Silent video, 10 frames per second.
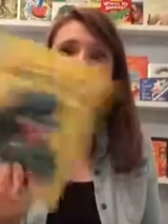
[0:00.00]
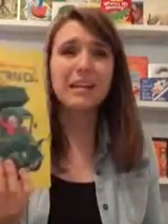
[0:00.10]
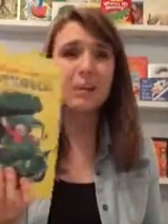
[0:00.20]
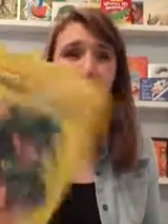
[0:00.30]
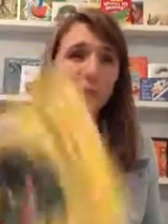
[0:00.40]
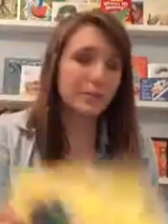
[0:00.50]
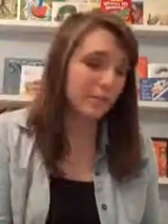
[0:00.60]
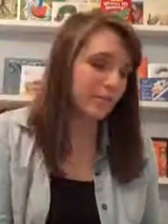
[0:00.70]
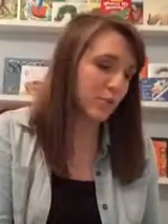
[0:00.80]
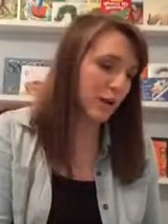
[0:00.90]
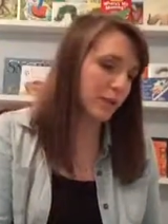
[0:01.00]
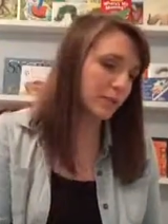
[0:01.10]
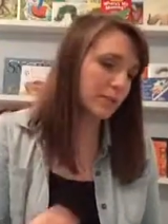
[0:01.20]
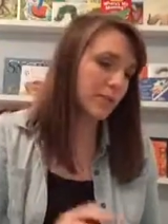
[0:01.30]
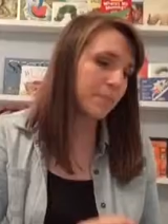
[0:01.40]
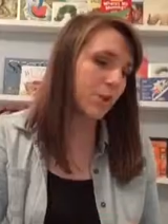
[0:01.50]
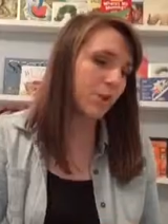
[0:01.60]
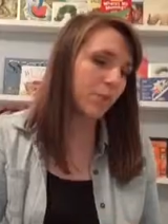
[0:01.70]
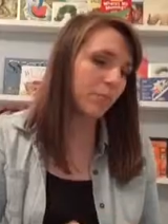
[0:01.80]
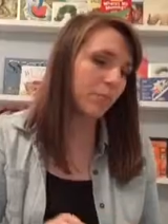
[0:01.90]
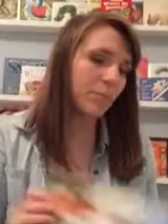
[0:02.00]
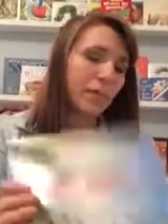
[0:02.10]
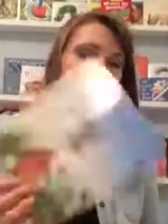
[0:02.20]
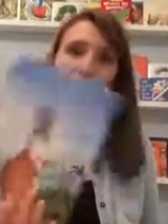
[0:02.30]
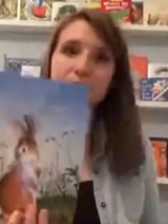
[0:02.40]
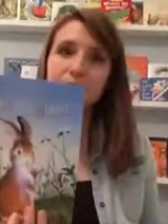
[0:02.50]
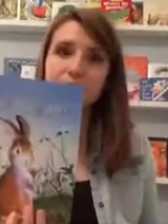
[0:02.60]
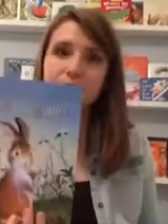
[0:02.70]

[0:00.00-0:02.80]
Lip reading: and Little Boys Love Trucks. Home for a Bunny,